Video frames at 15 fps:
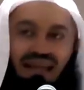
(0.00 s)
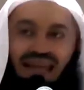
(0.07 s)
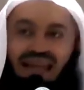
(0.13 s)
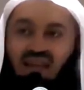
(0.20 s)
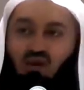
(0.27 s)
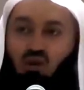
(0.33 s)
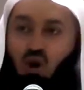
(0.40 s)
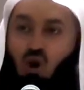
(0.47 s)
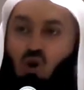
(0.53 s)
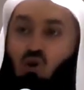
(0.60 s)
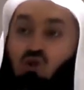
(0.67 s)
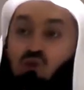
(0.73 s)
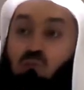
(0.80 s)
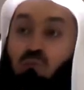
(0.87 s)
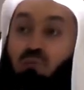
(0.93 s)
It
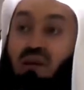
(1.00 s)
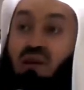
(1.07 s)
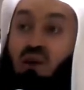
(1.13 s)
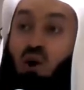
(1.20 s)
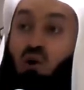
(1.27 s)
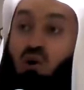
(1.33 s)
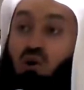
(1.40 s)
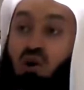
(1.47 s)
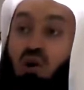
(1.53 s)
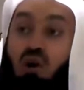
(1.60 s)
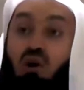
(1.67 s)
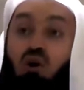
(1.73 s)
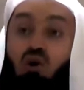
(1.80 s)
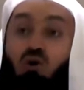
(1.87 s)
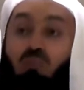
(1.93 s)
goes beyond
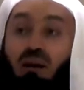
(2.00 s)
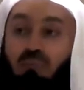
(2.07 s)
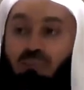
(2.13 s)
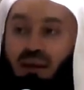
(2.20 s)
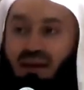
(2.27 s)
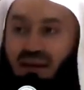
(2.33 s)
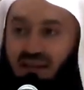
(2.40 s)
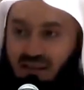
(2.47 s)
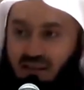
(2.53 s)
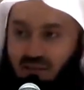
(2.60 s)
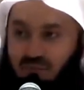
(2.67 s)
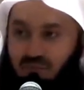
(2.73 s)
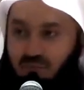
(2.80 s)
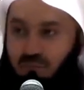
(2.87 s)
human beings.